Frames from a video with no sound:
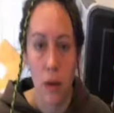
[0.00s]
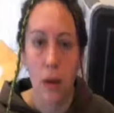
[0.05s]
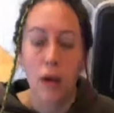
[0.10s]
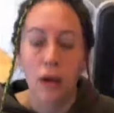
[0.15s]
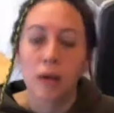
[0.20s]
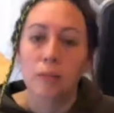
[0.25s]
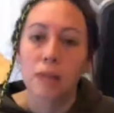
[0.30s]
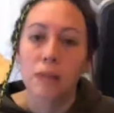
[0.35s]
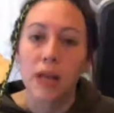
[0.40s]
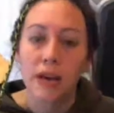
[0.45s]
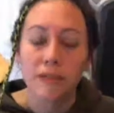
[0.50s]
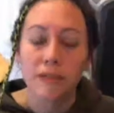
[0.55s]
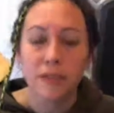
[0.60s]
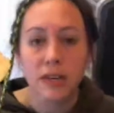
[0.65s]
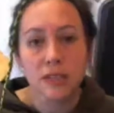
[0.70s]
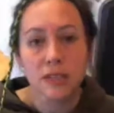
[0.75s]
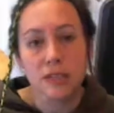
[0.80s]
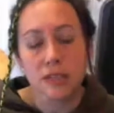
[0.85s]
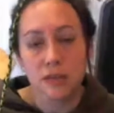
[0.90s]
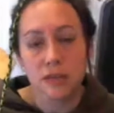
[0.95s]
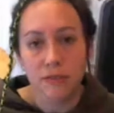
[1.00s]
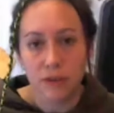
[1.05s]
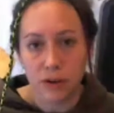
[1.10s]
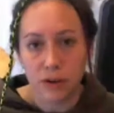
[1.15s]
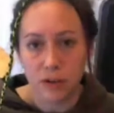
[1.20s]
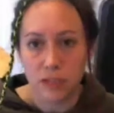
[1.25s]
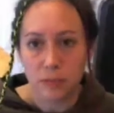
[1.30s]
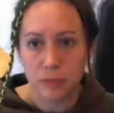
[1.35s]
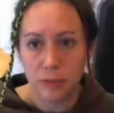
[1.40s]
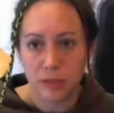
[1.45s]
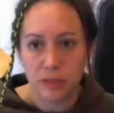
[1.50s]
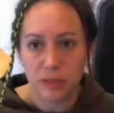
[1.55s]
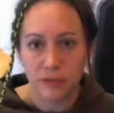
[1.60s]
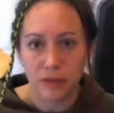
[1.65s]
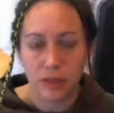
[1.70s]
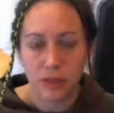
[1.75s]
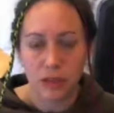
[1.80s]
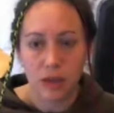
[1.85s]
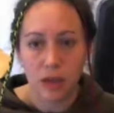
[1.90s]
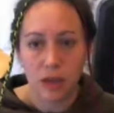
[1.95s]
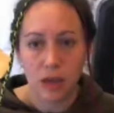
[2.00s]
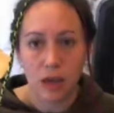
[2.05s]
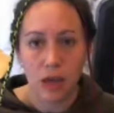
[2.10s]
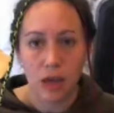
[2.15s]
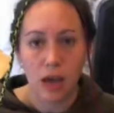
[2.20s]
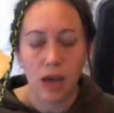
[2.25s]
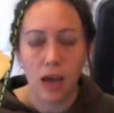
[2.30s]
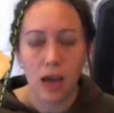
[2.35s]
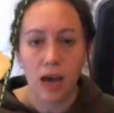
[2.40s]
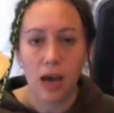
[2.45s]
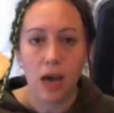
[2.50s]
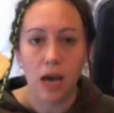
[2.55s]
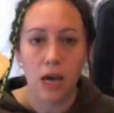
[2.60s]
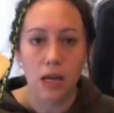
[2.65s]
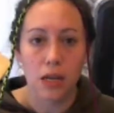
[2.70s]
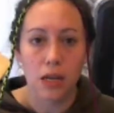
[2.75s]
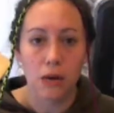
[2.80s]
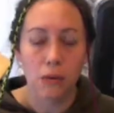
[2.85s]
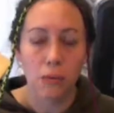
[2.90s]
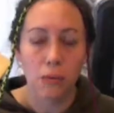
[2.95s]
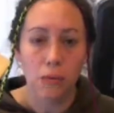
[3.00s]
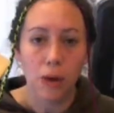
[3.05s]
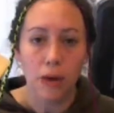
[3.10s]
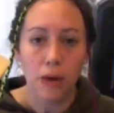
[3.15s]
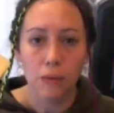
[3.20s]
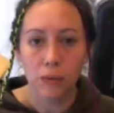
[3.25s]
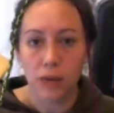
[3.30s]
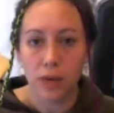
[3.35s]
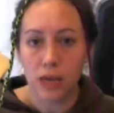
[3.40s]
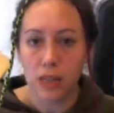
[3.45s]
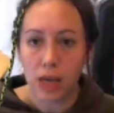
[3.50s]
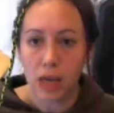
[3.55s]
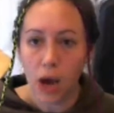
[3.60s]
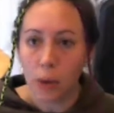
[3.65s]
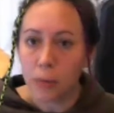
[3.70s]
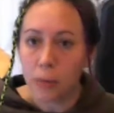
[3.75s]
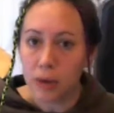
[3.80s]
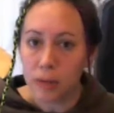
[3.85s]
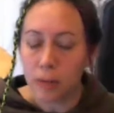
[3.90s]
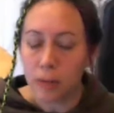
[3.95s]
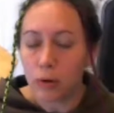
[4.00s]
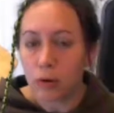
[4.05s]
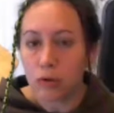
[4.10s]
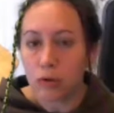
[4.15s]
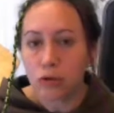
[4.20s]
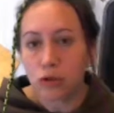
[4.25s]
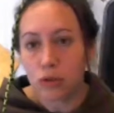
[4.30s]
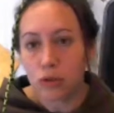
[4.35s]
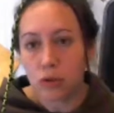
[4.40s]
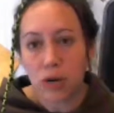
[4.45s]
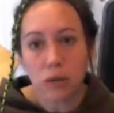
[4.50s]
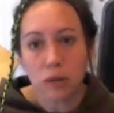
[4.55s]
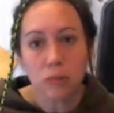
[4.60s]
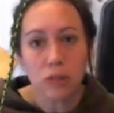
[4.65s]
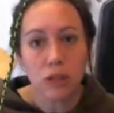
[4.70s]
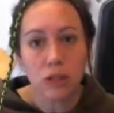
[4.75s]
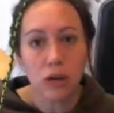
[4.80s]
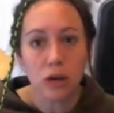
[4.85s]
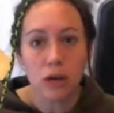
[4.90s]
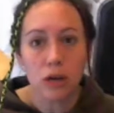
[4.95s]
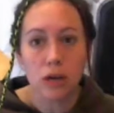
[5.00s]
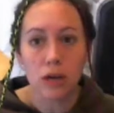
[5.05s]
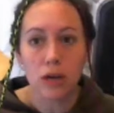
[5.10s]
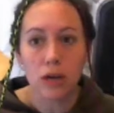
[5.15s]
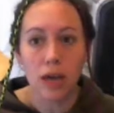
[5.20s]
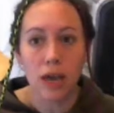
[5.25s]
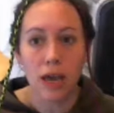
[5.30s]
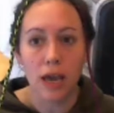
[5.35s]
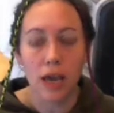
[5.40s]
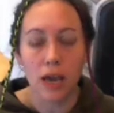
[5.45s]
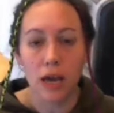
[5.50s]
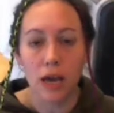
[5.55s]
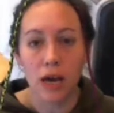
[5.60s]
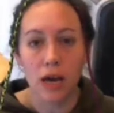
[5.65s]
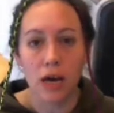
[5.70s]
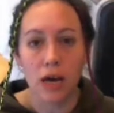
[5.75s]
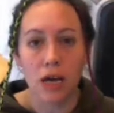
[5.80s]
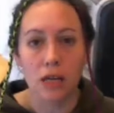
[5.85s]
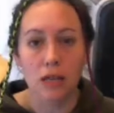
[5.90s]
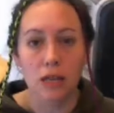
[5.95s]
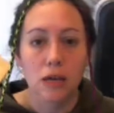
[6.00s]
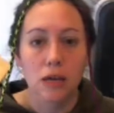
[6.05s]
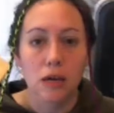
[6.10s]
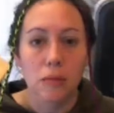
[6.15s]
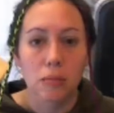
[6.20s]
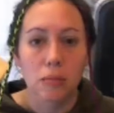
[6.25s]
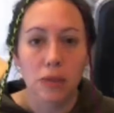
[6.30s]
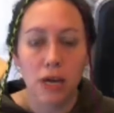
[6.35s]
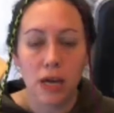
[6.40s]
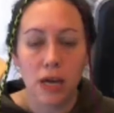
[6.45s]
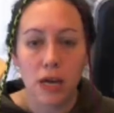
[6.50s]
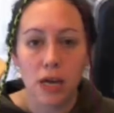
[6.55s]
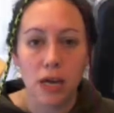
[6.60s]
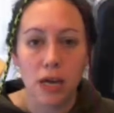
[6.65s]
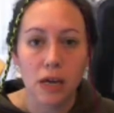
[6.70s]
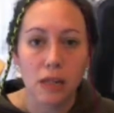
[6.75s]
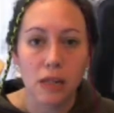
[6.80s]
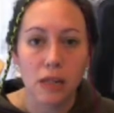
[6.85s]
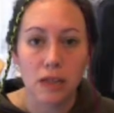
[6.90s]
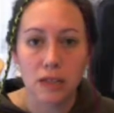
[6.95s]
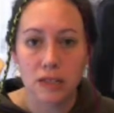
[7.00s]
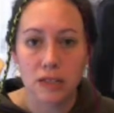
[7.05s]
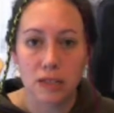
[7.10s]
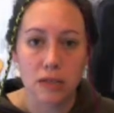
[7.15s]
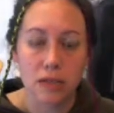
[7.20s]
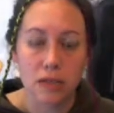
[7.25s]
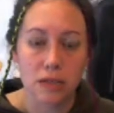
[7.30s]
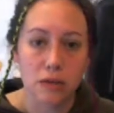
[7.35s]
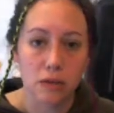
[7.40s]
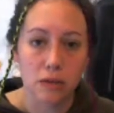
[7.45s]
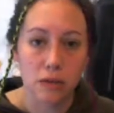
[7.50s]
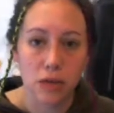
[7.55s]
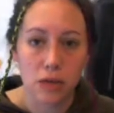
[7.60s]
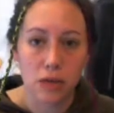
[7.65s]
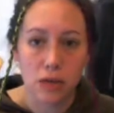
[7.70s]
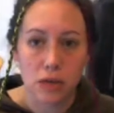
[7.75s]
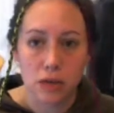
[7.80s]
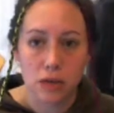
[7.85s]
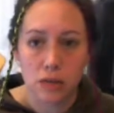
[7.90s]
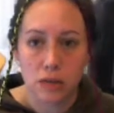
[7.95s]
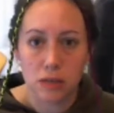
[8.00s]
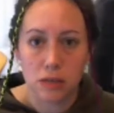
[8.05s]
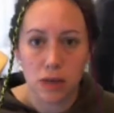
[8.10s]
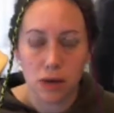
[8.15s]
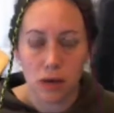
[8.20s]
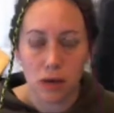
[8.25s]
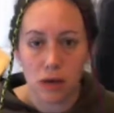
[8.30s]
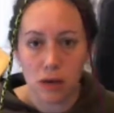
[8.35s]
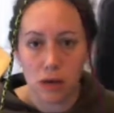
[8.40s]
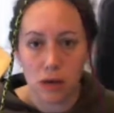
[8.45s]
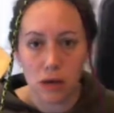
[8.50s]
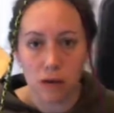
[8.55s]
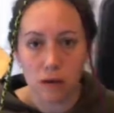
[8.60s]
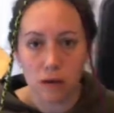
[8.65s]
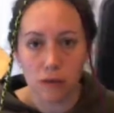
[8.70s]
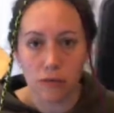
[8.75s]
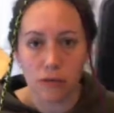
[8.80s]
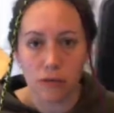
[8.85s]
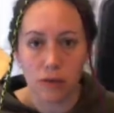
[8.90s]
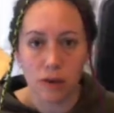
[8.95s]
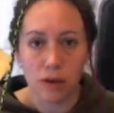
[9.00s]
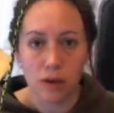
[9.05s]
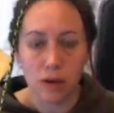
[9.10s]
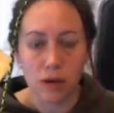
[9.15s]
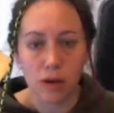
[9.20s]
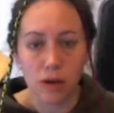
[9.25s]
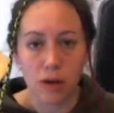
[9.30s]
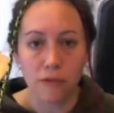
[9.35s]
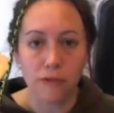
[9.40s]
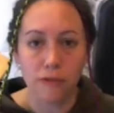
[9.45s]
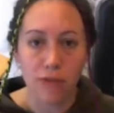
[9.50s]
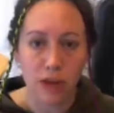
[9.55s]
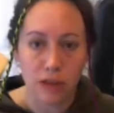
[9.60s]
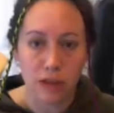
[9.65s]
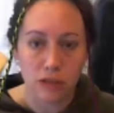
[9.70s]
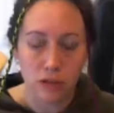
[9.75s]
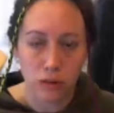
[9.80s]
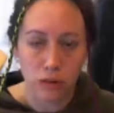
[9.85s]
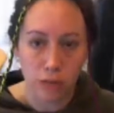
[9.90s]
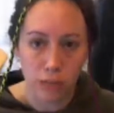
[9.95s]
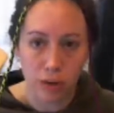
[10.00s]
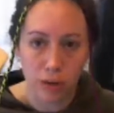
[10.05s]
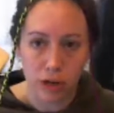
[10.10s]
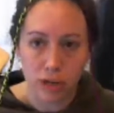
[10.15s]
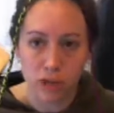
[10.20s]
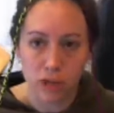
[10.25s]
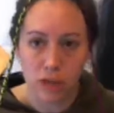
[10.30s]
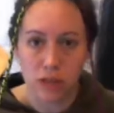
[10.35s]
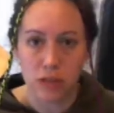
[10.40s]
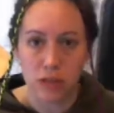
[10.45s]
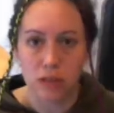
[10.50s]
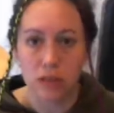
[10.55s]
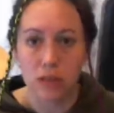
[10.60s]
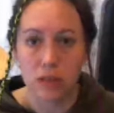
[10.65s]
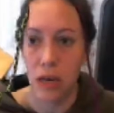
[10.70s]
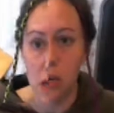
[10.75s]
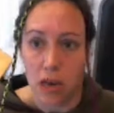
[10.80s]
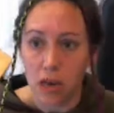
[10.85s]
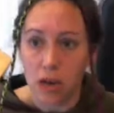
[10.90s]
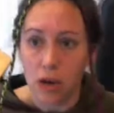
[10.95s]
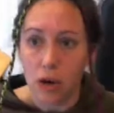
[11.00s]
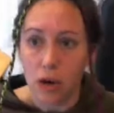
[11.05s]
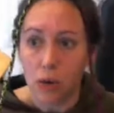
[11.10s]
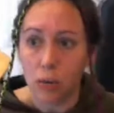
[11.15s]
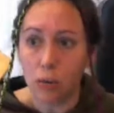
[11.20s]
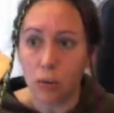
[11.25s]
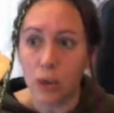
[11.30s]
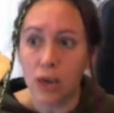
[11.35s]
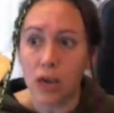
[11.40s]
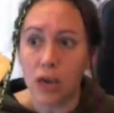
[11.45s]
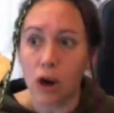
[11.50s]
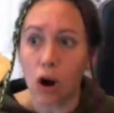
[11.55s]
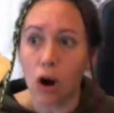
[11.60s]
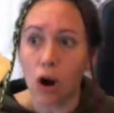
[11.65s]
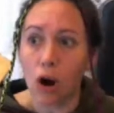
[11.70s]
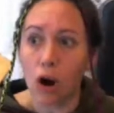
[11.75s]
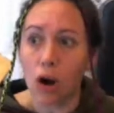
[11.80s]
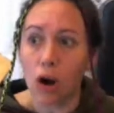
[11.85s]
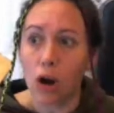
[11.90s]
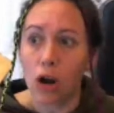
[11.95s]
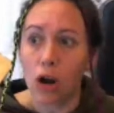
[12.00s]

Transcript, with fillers: Blackface is a very specific thing, and when we allow people to come along and play the 6 degrees of offense or prejudice, we are